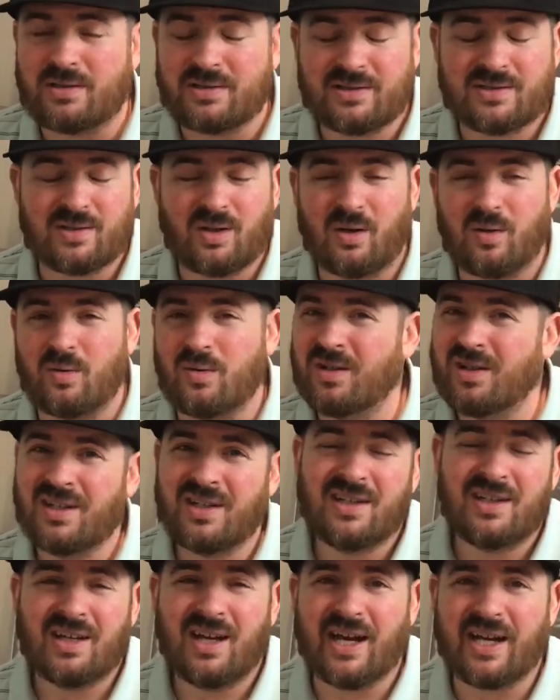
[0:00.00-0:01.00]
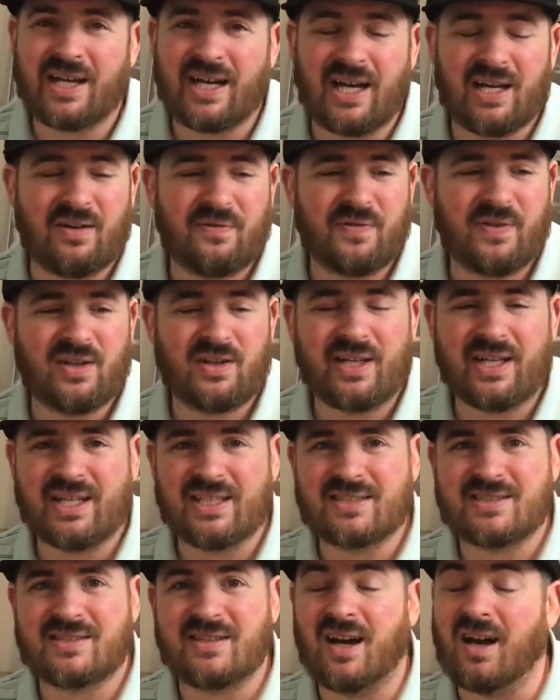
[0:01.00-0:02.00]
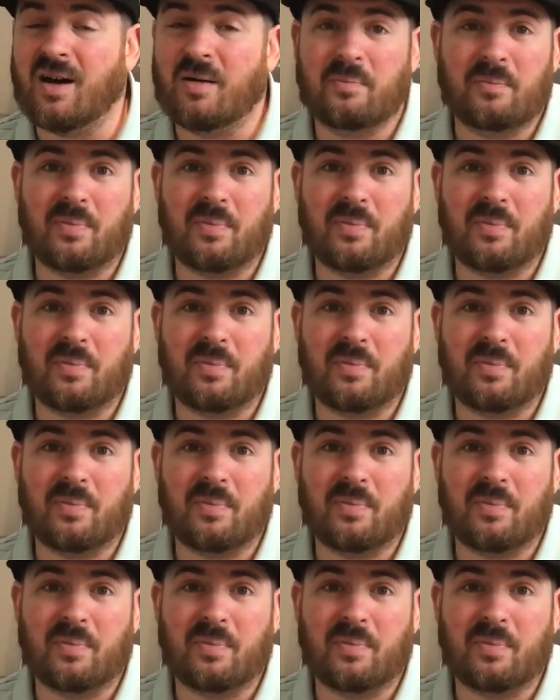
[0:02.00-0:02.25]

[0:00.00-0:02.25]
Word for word: So I kind of feel like it's dumb,